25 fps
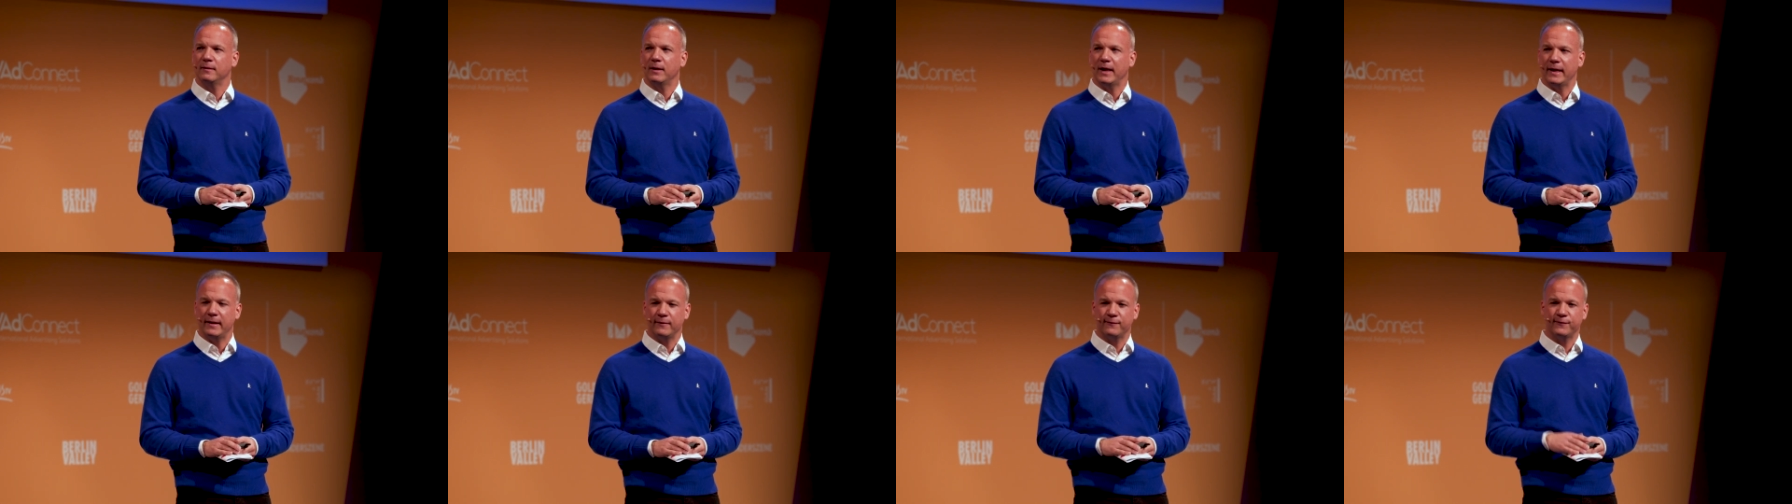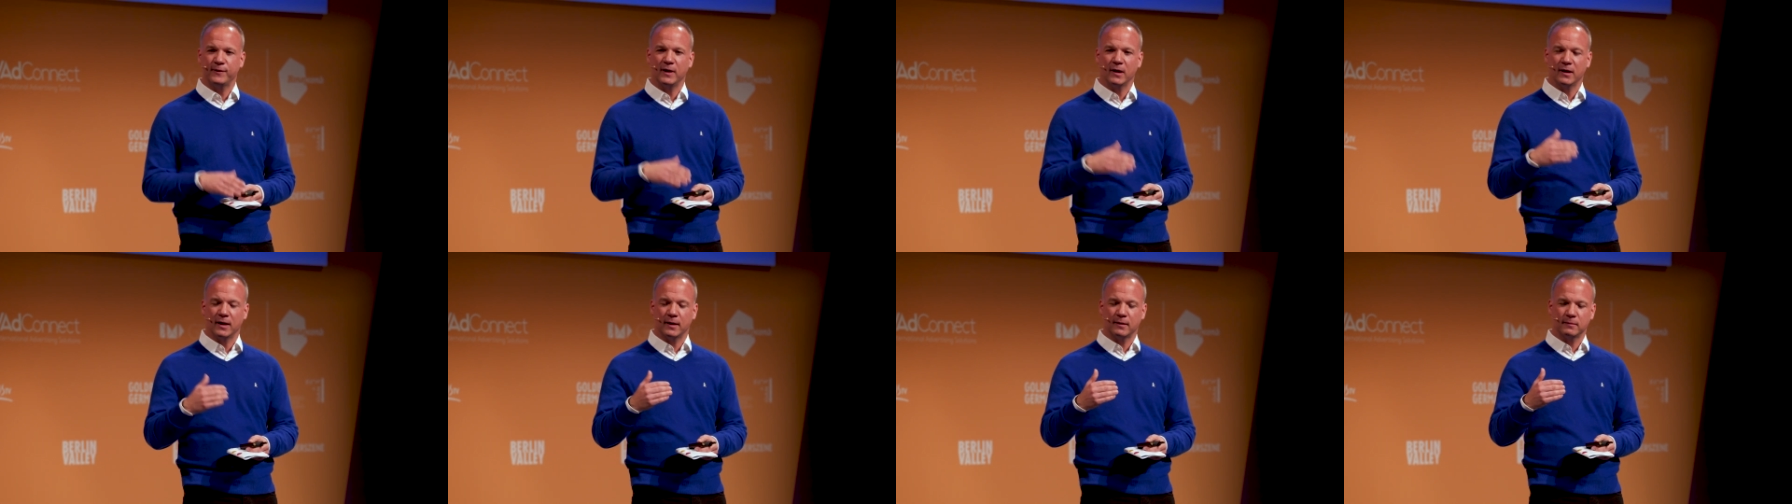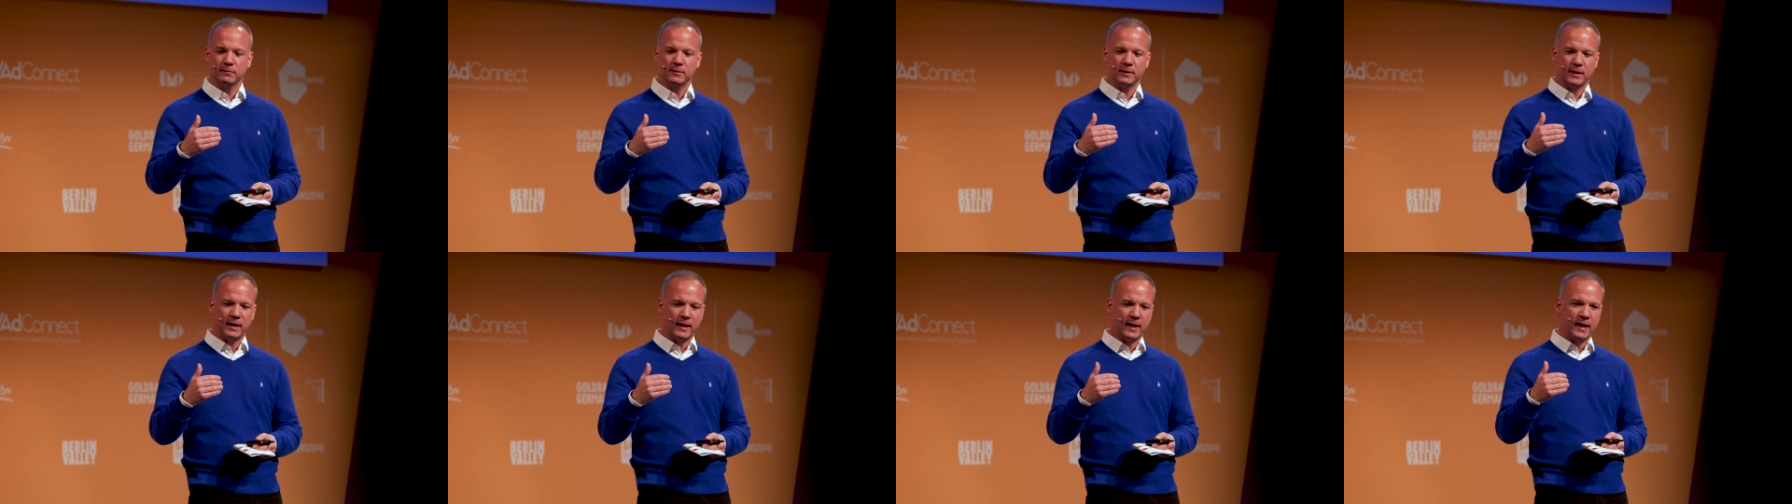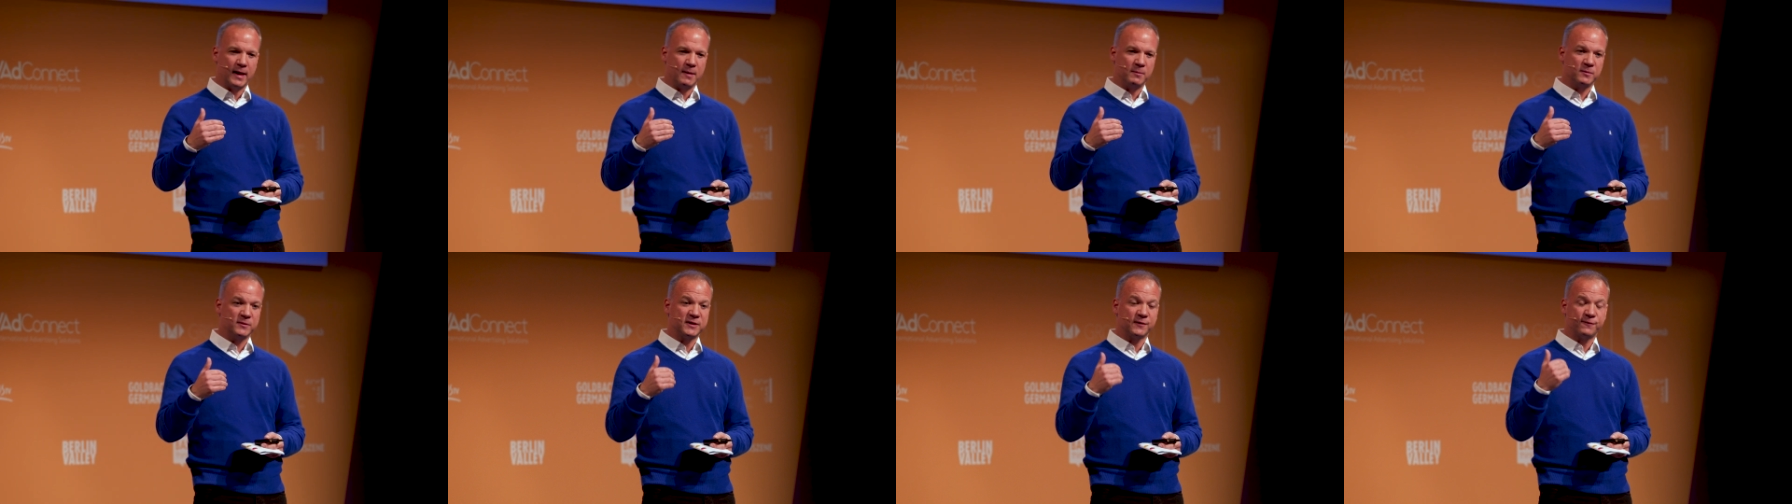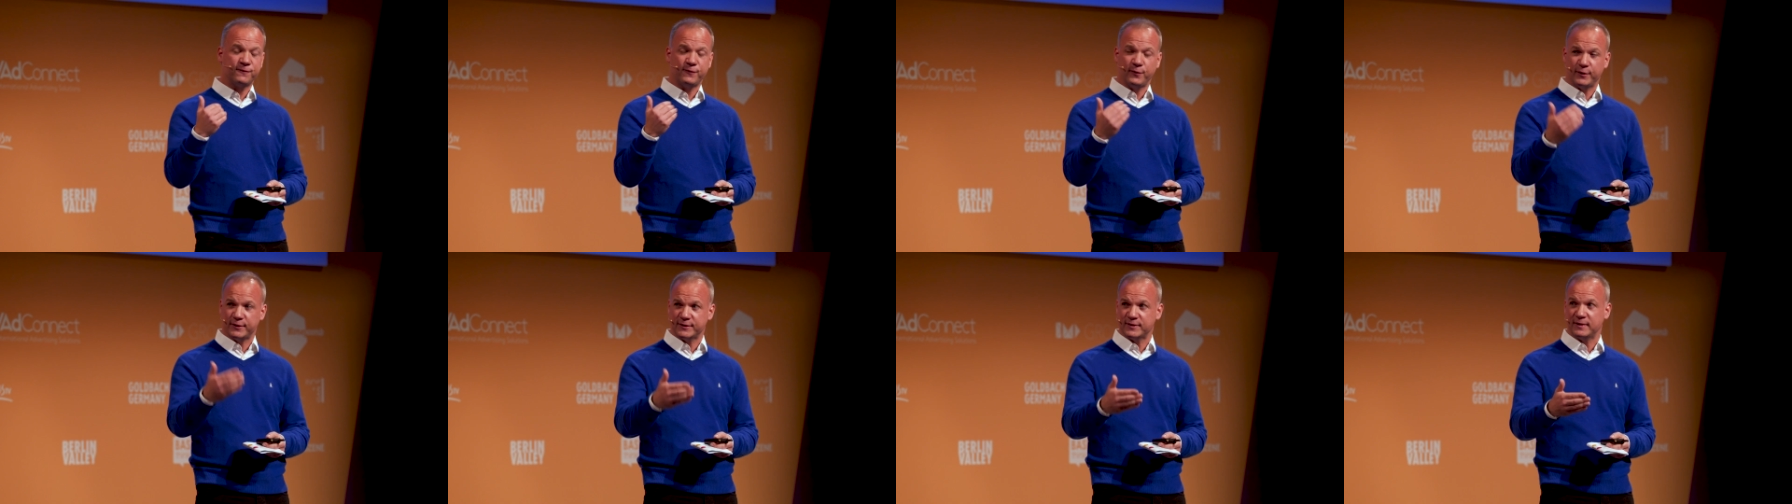If you're um, the
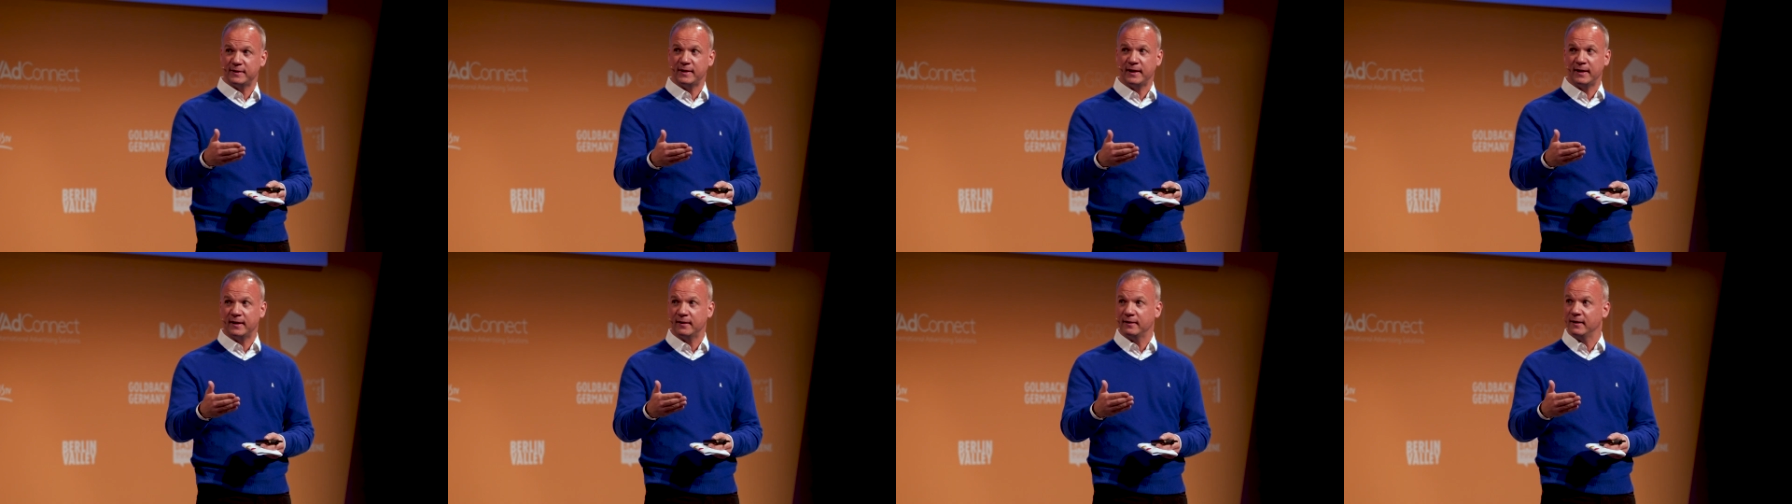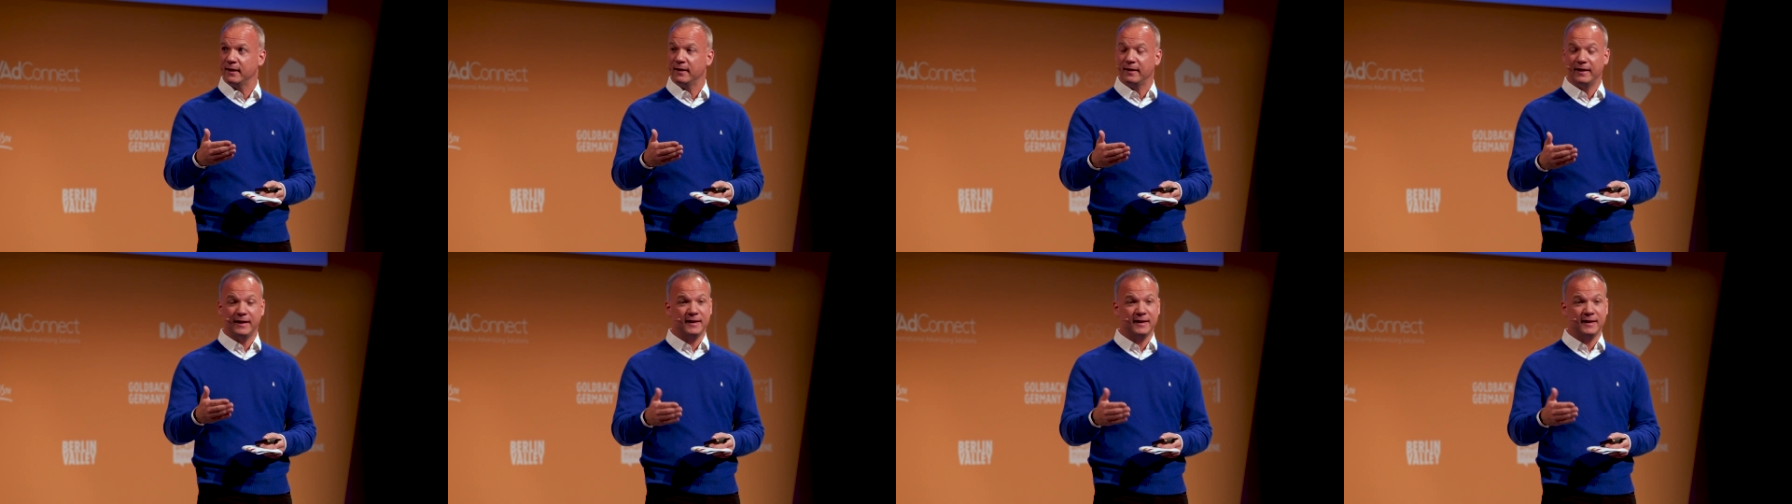first there,